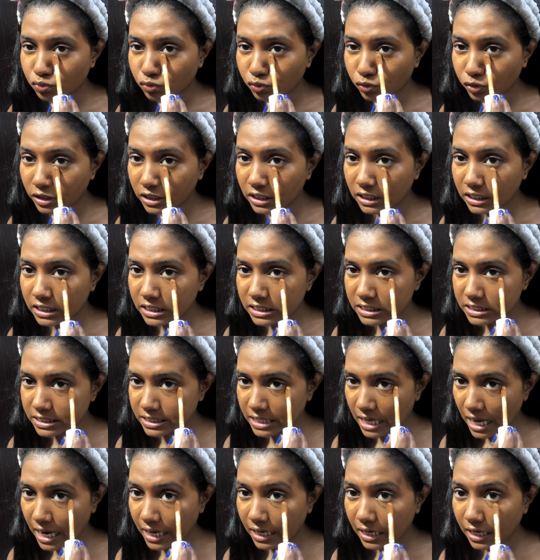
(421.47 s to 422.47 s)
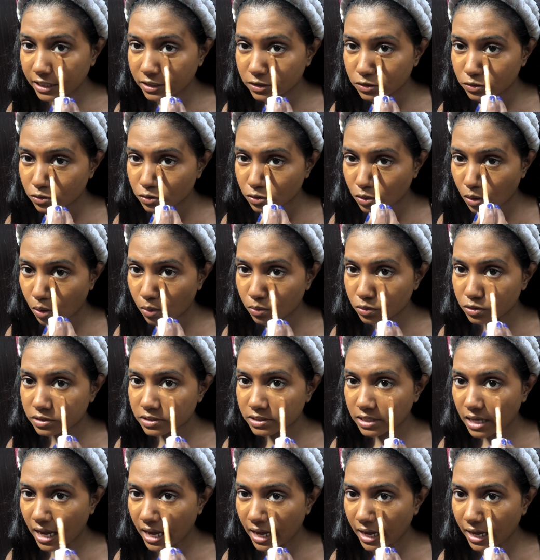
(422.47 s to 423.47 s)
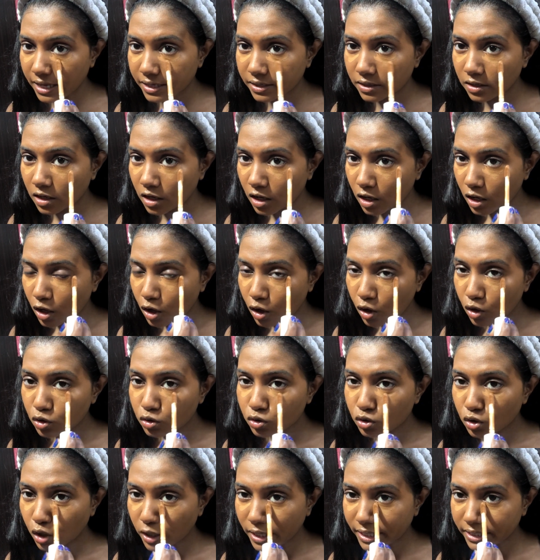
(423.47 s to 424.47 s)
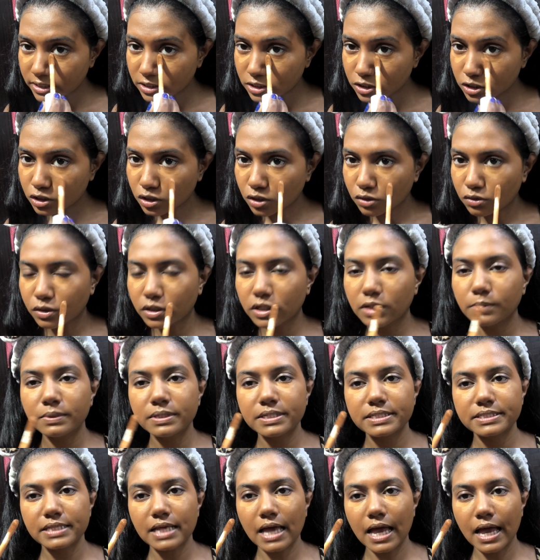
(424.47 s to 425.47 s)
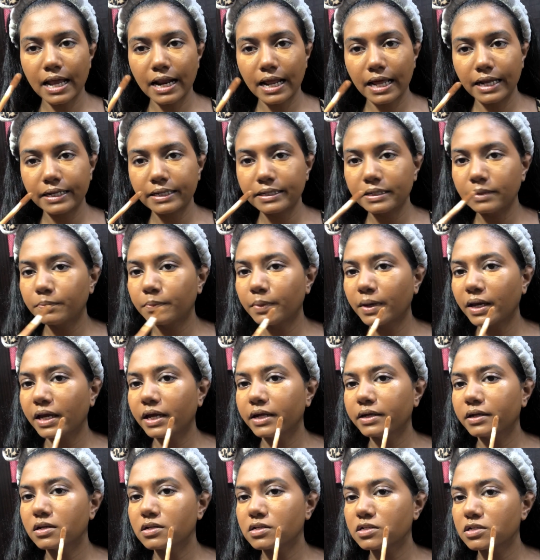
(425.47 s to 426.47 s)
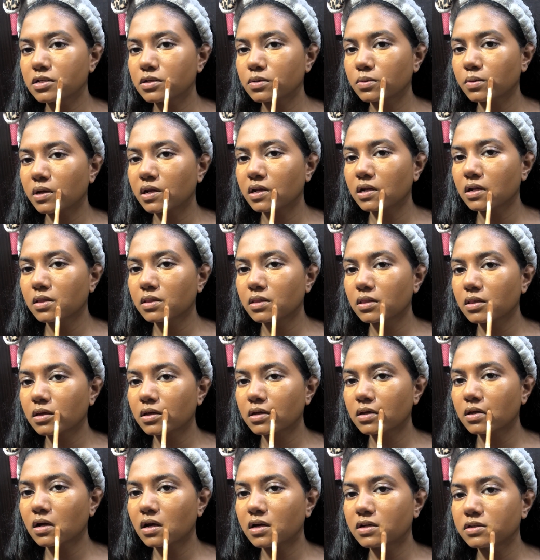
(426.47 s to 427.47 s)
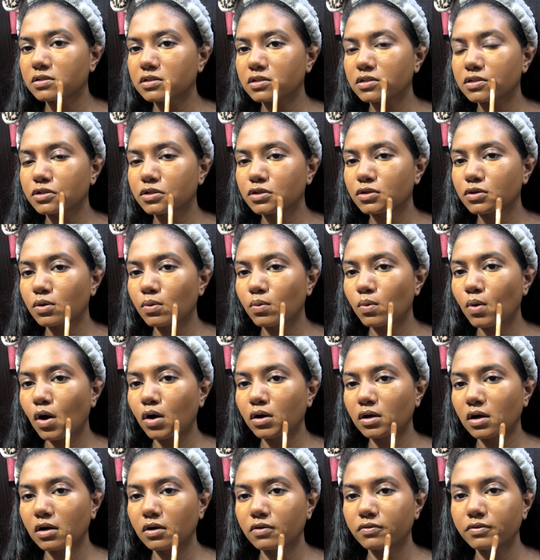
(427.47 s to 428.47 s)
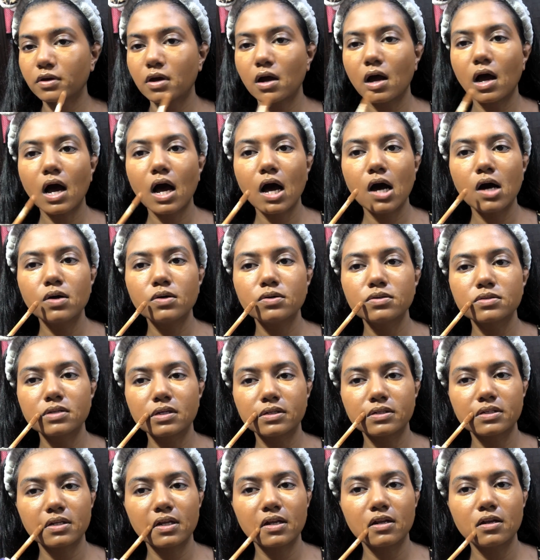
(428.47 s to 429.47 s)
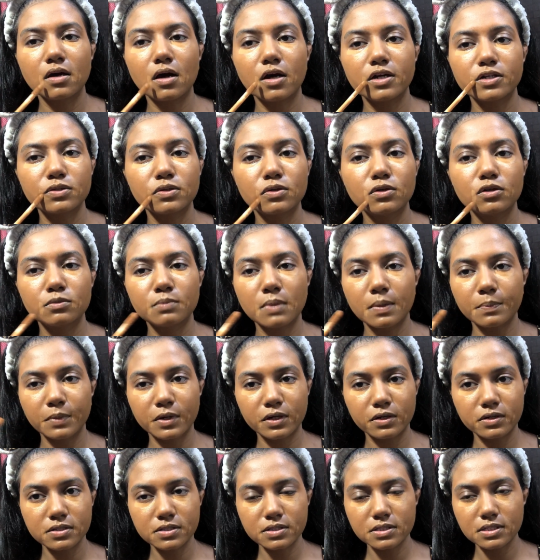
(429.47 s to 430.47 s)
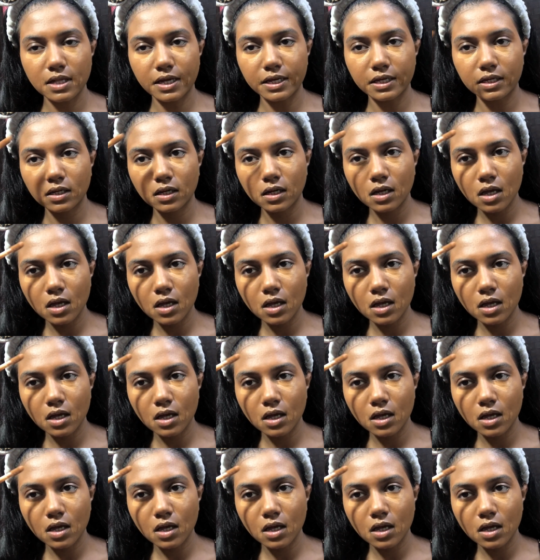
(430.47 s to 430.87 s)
really sad, like so sad, extremely sad. I didn't pay attention to anything. I just, you know, walked out of the house. I told my parents like,